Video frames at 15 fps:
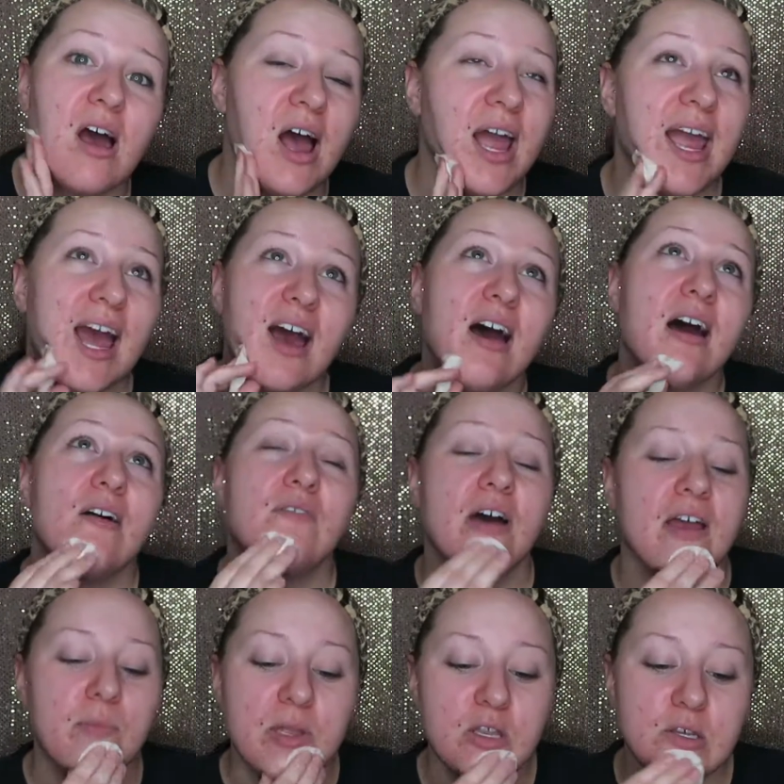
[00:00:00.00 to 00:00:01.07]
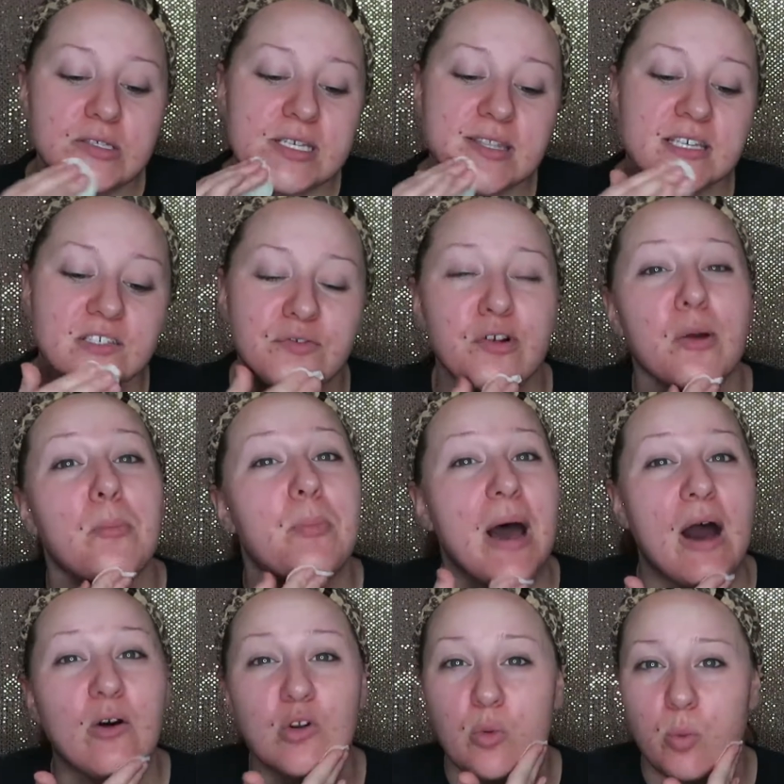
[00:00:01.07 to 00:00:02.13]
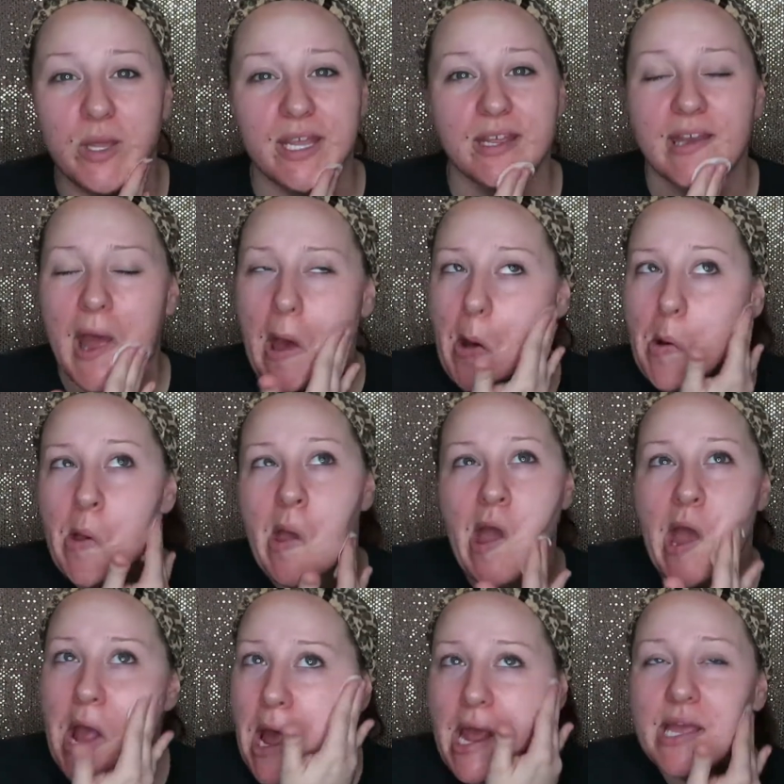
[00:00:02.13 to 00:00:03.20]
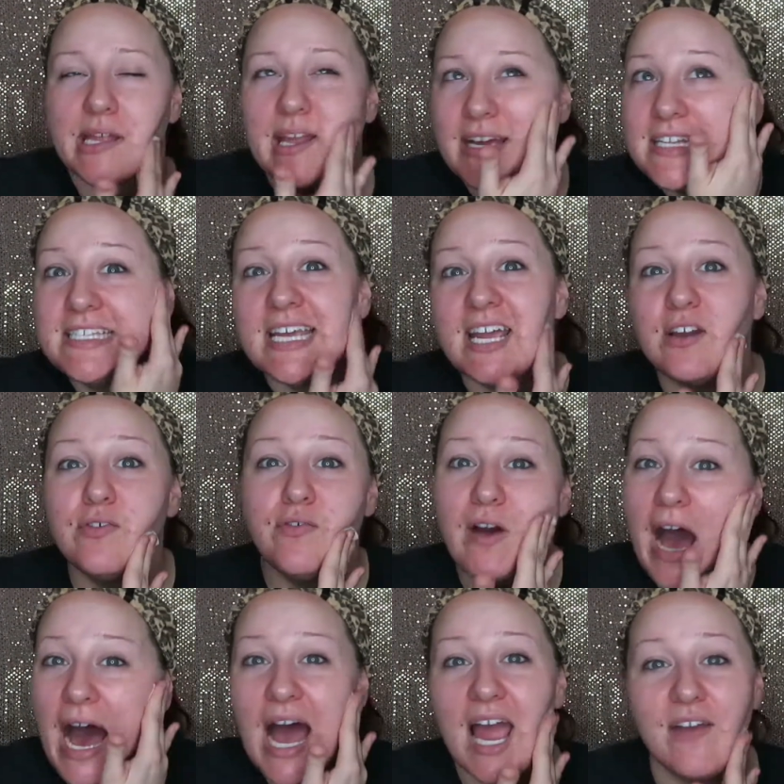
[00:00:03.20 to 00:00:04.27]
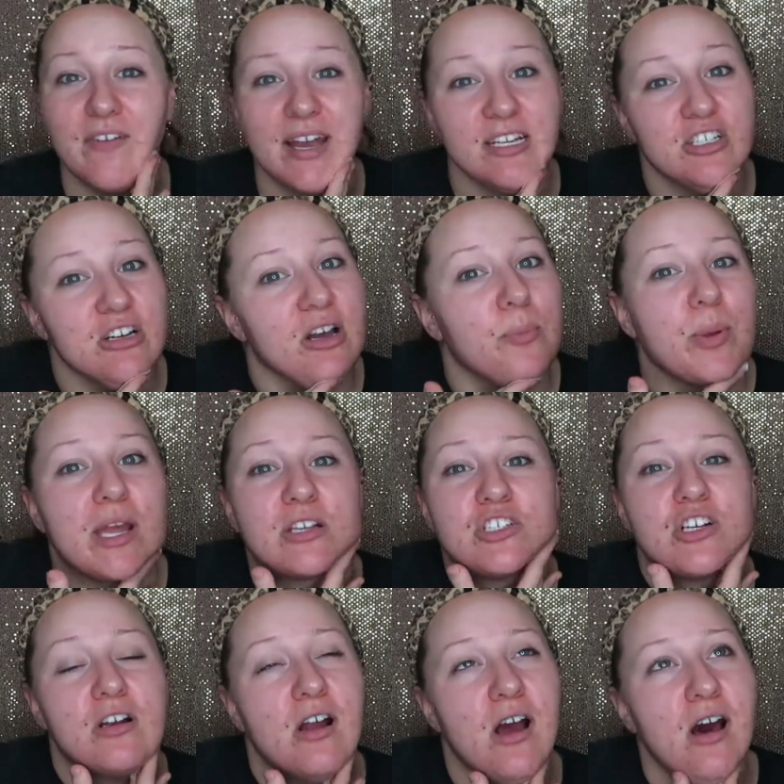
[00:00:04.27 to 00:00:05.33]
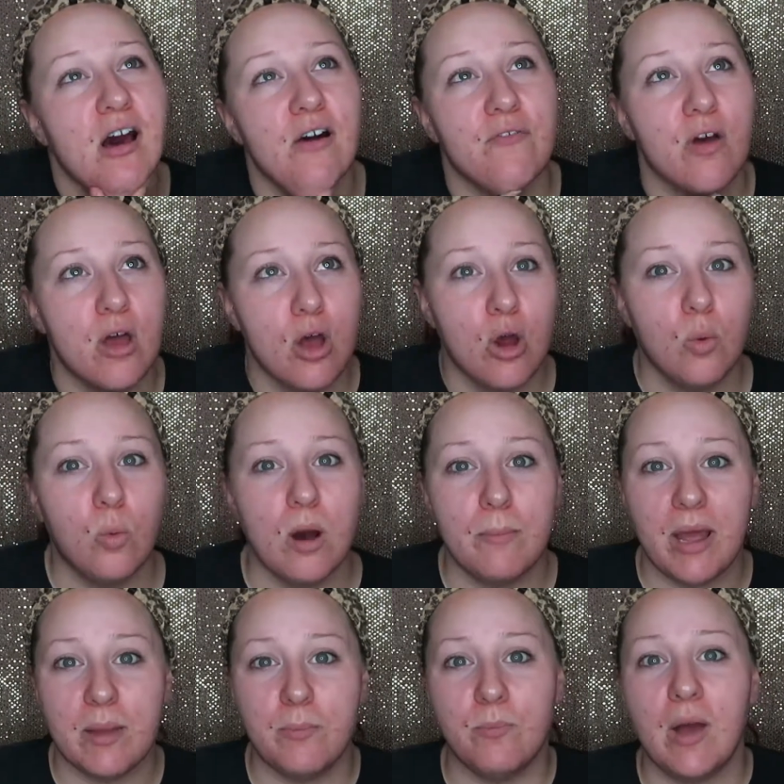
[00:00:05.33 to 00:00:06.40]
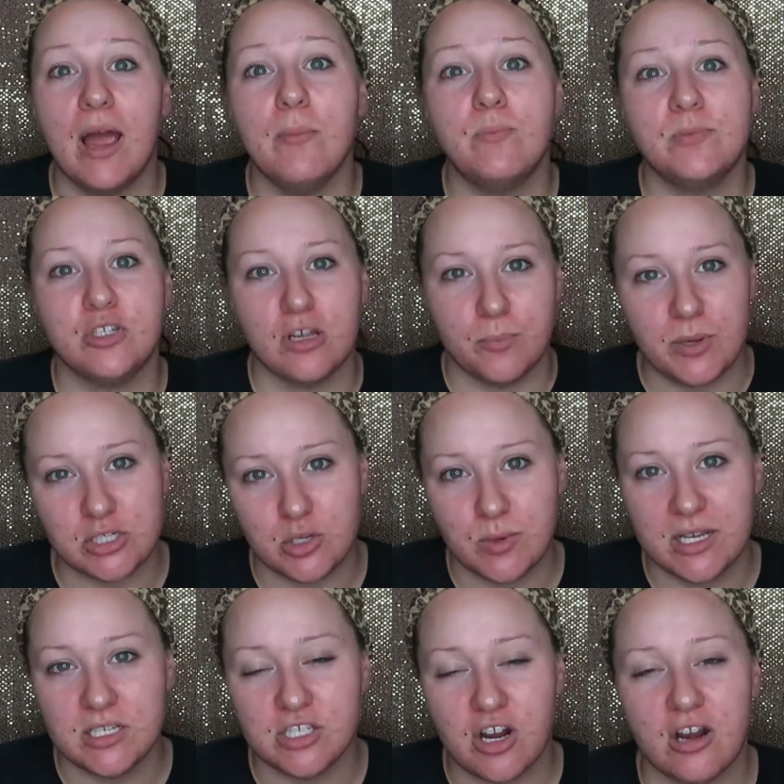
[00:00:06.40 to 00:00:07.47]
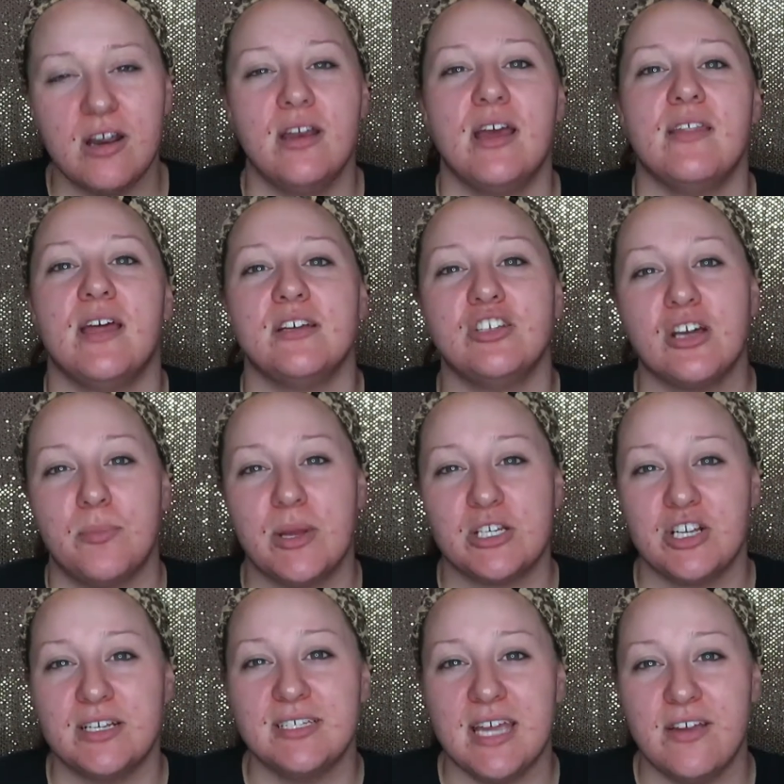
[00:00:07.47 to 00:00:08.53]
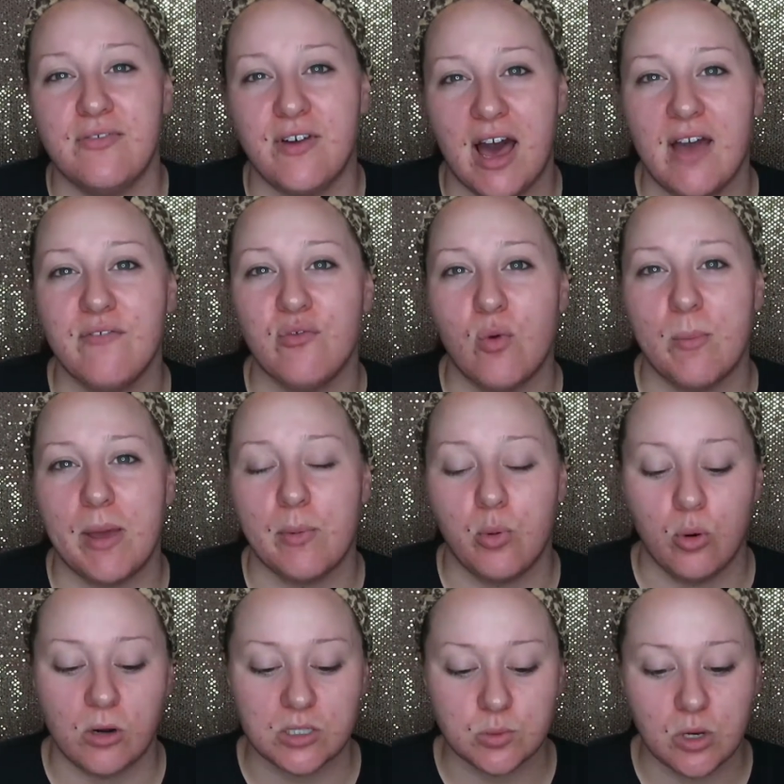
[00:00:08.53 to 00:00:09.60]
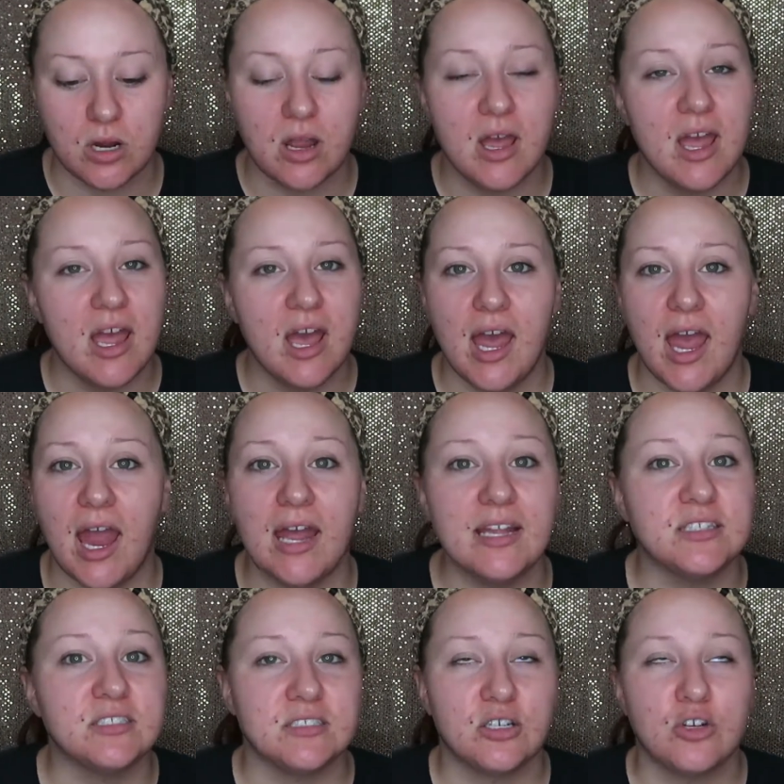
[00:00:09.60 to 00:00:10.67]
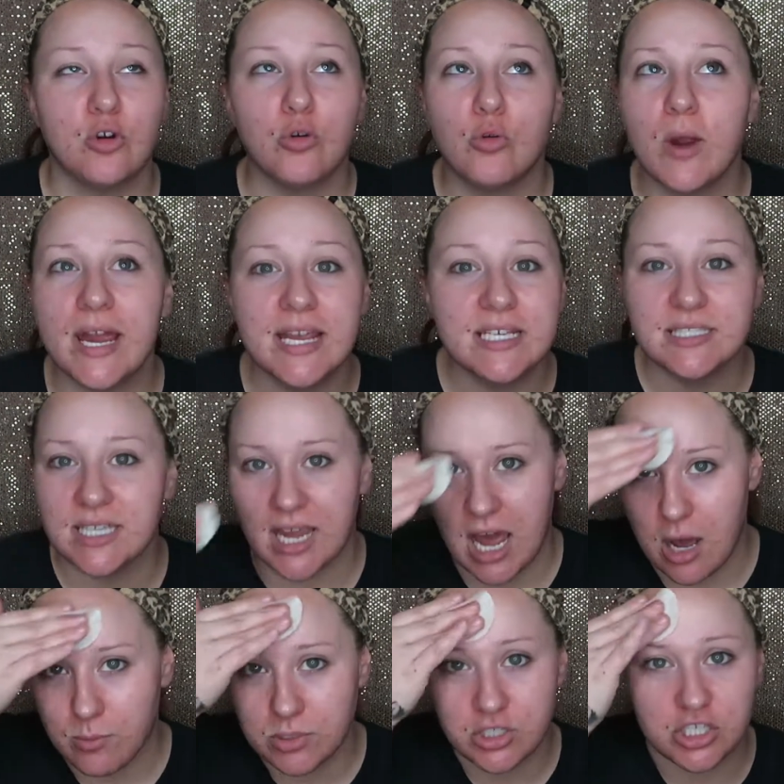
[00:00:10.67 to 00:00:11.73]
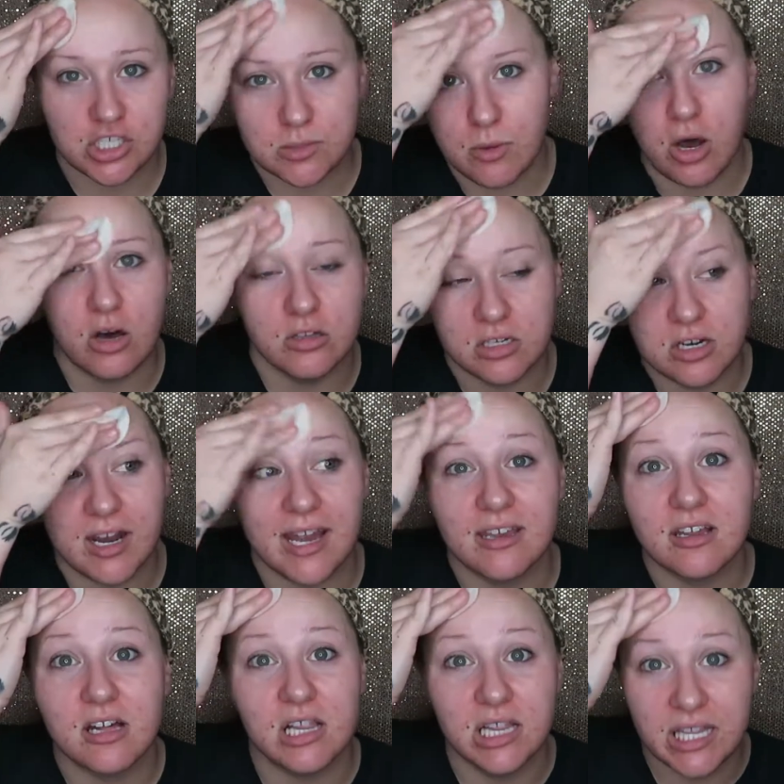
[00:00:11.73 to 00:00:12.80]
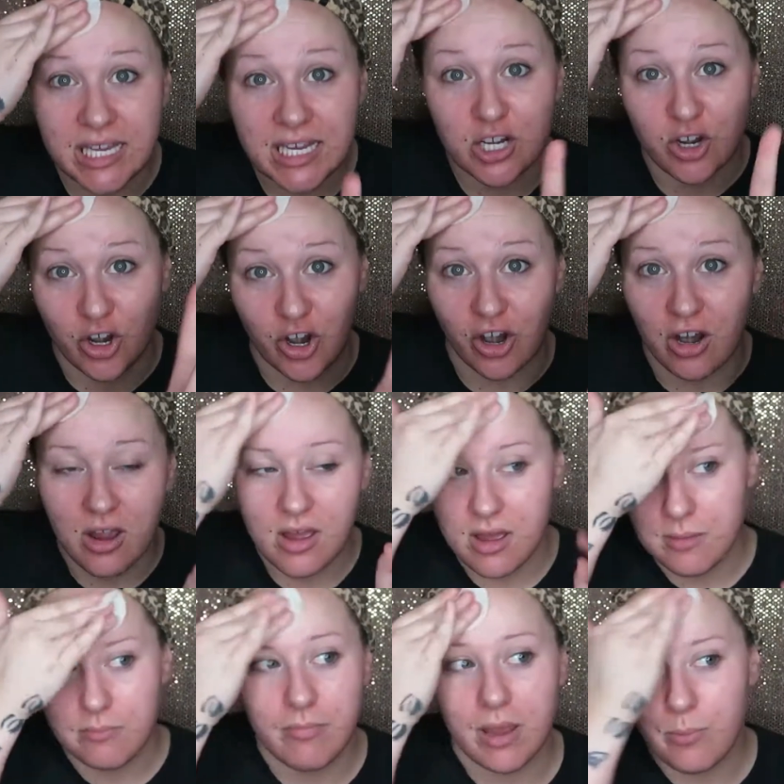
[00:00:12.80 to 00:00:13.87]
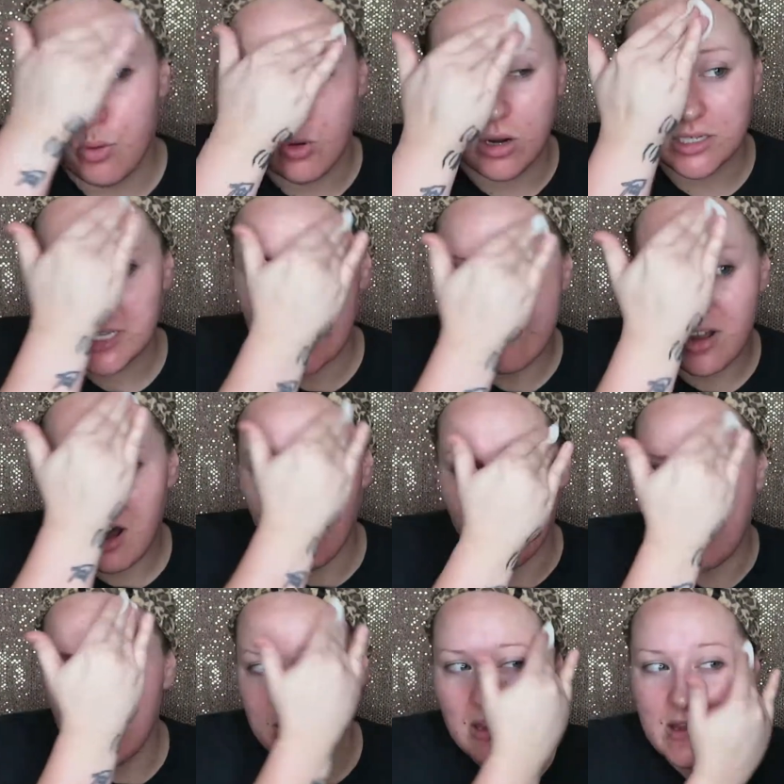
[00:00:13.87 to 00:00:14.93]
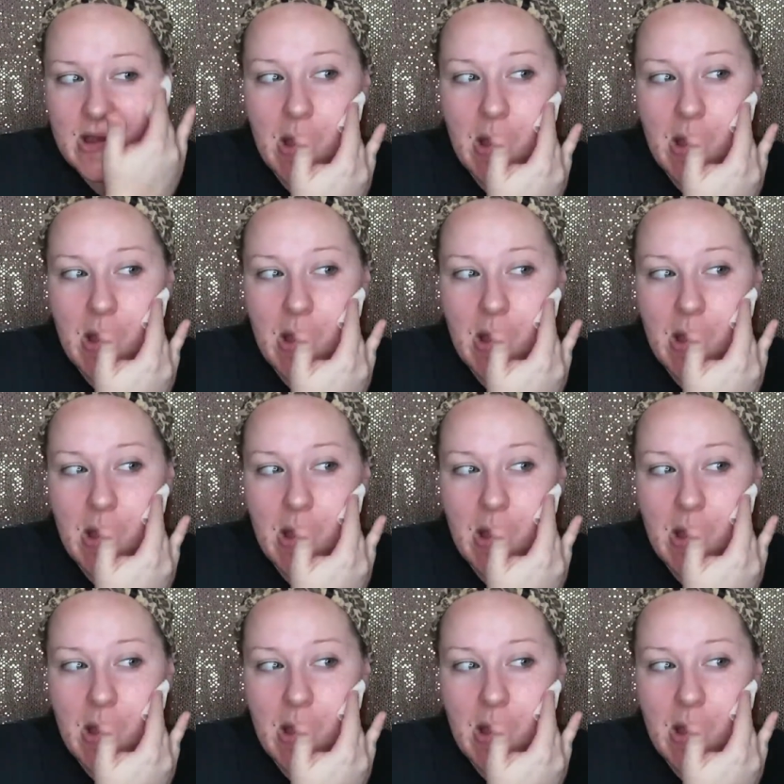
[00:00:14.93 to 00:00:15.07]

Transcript: I've been using this for about a week now, and at day 5 I took a picture of what I took a picture when I started, and I took a picture at day 5 of what my pores were, and it's crazy how much smaller and cleaner my pores have gotten.